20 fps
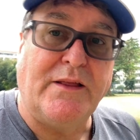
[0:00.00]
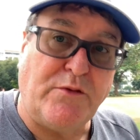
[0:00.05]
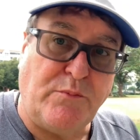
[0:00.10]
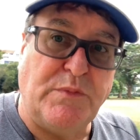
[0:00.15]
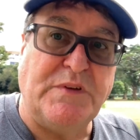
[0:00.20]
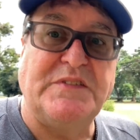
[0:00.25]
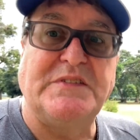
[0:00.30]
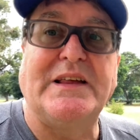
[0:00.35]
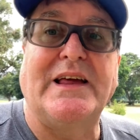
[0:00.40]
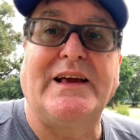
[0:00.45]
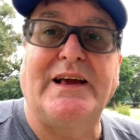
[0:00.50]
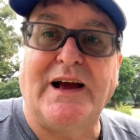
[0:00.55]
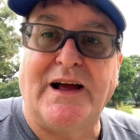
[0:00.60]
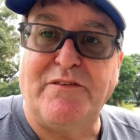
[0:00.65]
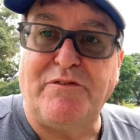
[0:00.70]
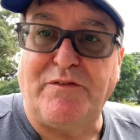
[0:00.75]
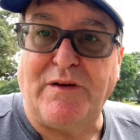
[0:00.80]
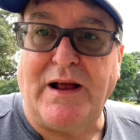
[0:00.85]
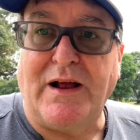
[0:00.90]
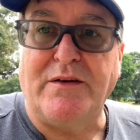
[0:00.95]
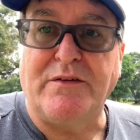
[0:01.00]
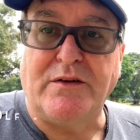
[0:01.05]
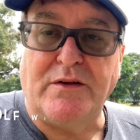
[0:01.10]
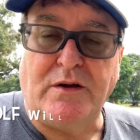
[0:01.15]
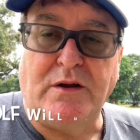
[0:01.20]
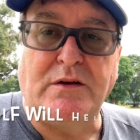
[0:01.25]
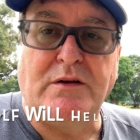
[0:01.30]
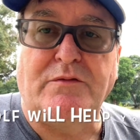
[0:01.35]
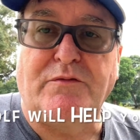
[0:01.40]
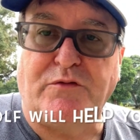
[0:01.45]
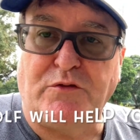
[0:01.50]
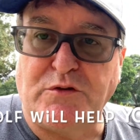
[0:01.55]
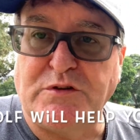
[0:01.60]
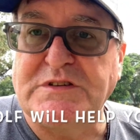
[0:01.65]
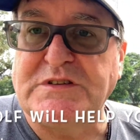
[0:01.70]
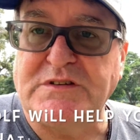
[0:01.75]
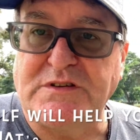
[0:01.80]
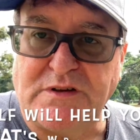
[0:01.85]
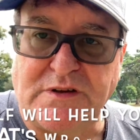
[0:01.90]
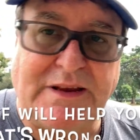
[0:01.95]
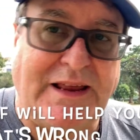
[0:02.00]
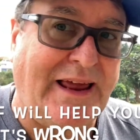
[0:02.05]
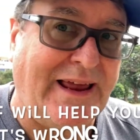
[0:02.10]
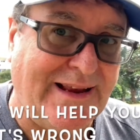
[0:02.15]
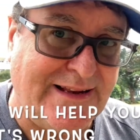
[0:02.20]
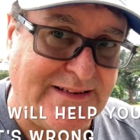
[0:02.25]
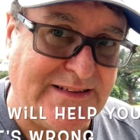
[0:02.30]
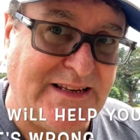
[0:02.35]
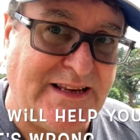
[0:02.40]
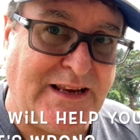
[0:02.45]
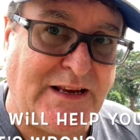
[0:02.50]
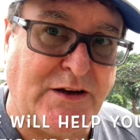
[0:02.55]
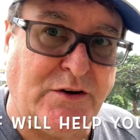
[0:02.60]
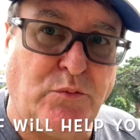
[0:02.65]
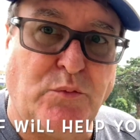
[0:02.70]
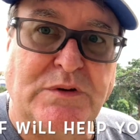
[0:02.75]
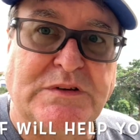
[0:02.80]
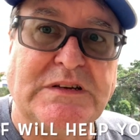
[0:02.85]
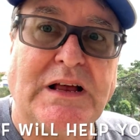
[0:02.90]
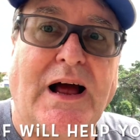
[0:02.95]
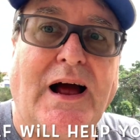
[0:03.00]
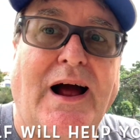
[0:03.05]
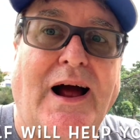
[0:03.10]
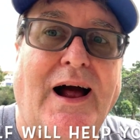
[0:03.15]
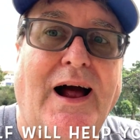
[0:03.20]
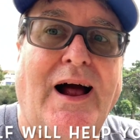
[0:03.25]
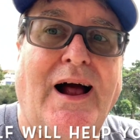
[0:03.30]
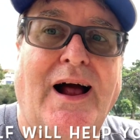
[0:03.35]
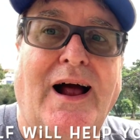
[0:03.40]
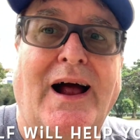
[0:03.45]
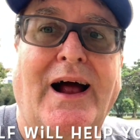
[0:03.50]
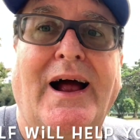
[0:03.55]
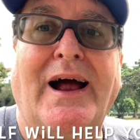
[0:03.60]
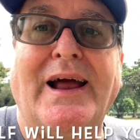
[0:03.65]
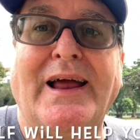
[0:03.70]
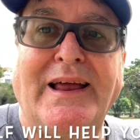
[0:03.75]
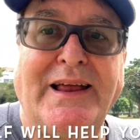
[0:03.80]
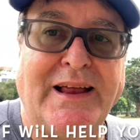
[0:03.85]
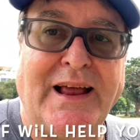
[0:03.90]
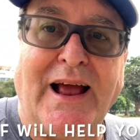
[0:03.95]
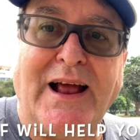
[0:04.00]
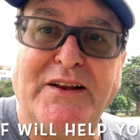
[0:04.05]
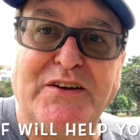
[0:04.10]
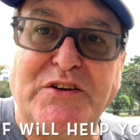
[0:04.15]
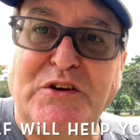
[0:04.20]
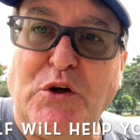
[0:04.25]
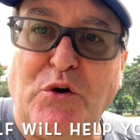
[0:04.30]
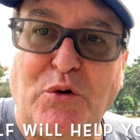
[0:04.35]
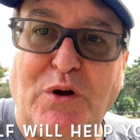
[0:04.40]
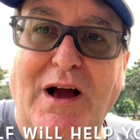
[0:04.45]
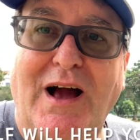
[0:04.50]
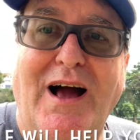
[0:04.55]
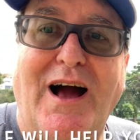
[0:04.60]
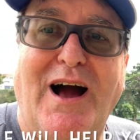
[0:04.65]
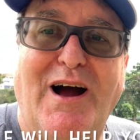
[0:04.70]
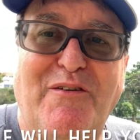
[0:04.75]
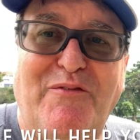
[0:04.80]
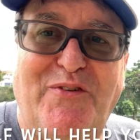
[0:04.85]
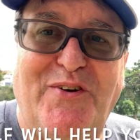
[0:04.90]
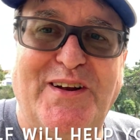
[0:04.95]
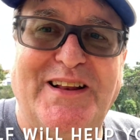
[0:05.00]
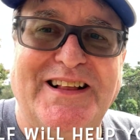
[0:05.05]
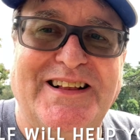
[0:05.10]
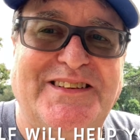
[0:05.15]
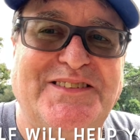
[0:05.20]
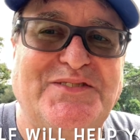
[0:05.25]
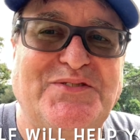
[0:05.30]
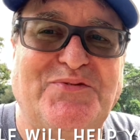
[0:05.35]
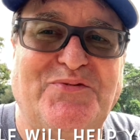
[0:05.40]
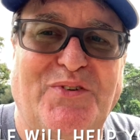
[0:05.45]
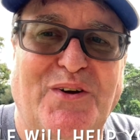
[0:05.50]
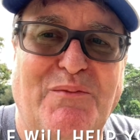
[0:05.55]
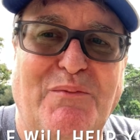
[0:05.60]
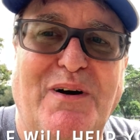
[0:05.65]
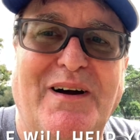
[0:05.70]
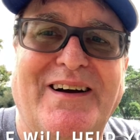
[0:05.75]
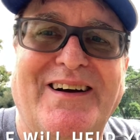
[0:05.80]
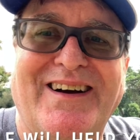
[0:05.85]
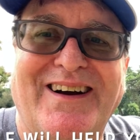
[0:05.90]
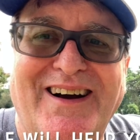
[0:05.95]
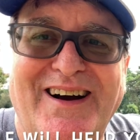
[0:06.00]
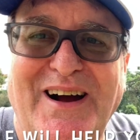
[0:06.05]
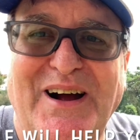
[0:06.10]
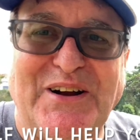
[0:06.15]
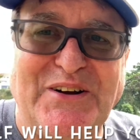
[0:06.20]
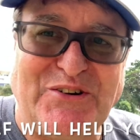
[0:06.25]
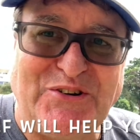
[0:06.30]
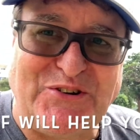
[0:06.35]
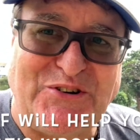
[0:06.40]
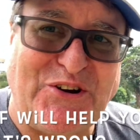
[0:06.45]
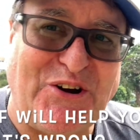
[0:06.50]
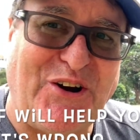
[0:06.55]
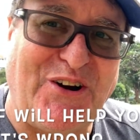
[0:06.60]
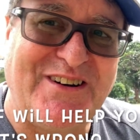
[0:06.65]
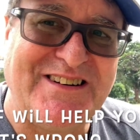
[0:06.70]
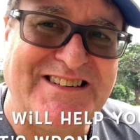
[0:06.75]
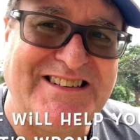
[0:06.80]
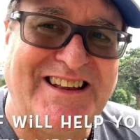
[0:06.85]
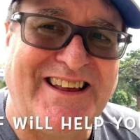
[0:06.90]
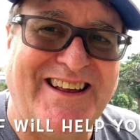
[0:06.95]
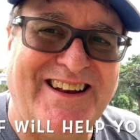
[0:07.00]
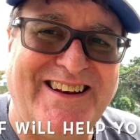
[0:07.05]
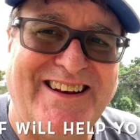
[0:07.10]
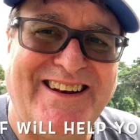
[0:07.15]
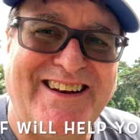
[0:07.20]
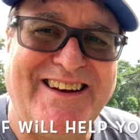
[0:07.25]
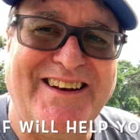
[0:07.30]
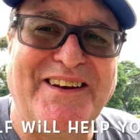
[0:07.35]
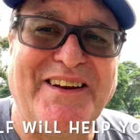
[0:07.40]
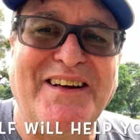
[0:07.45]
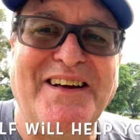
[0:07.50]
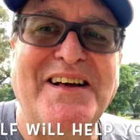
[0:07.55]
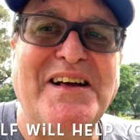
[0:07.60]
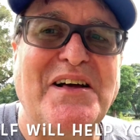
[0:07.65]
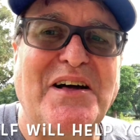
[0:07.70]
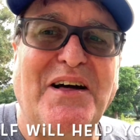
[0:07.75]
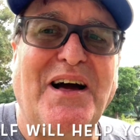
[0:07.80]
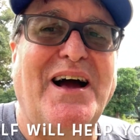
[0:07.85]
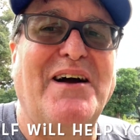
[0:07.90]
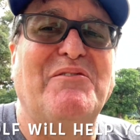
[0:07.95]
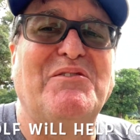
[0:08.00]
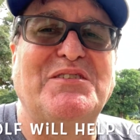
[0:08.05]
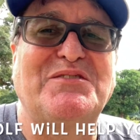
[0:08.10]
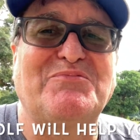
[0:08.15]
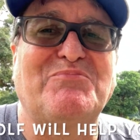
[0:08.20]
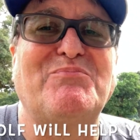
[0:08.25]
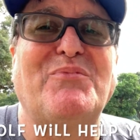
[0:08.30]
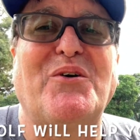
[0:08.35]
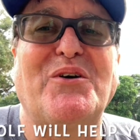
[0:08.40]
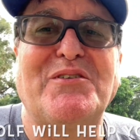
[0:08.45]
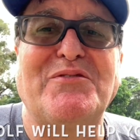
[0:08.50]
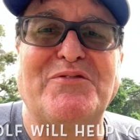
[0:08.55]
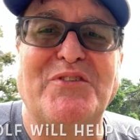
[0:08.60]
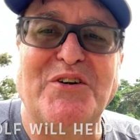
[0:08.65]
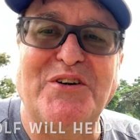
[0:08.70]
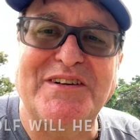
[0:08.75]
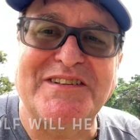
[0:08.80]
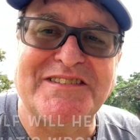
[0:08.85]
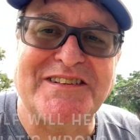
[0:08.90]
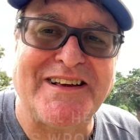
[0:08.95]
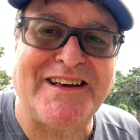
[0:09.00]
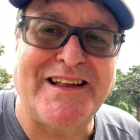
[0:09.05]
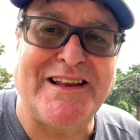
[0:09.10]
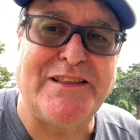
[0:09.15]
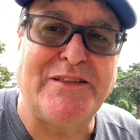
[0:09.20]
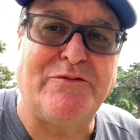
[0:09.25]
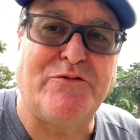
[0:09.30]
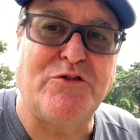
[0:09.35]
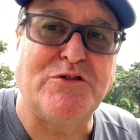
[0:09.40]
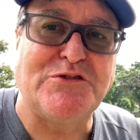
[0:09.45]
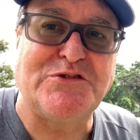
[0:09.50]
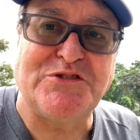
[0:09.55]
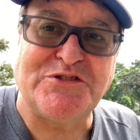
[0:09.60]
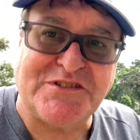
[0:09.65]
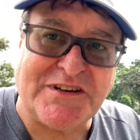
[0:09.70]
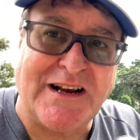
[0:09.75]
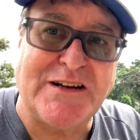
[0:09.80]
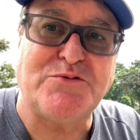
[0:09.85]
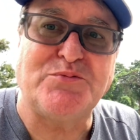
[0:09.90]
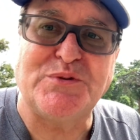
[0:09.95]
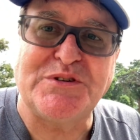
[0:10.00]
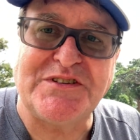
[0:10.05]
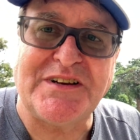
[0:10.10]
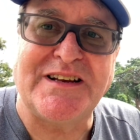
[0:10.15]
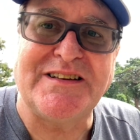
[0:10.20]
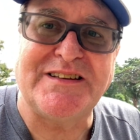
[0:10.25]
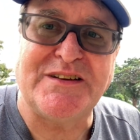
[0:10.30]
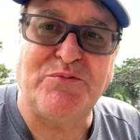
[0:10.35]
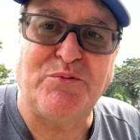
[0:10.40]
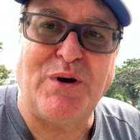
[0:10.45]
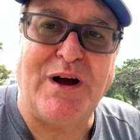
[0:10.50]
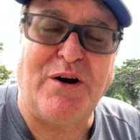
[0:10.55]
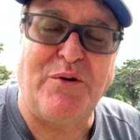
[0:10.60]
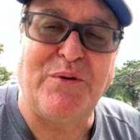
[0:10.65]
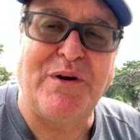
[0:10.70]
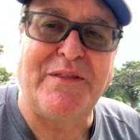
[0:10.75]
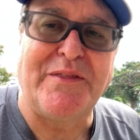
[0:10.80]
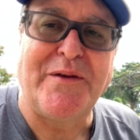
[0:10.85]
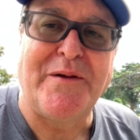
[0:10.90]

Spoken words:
mistake I found on the first 18 was I had no confidence from 100 yards in. I was more focused on getting the first two shots, which I did well with,